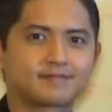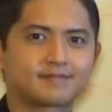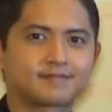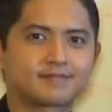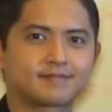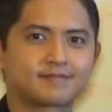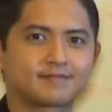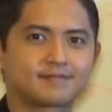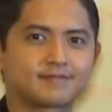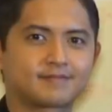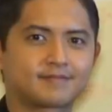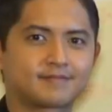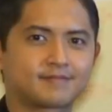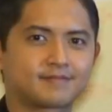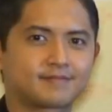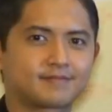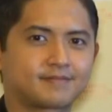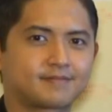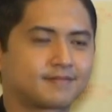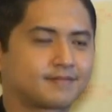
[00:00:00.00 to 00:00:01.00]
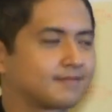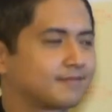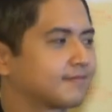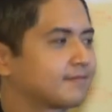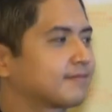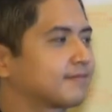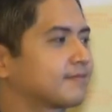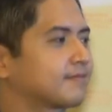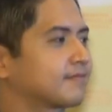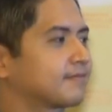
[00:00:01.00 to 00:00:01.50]

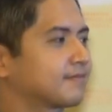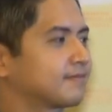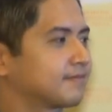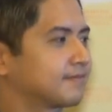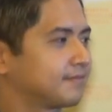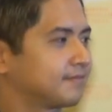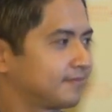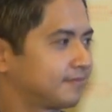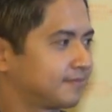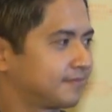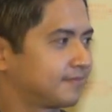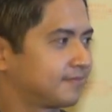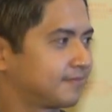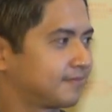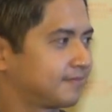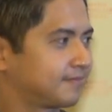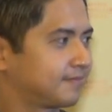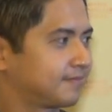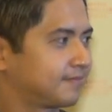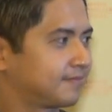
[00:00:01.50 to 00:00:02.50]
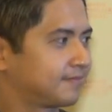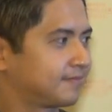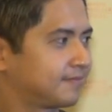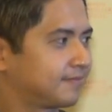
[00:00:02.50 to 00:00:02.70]
(silent)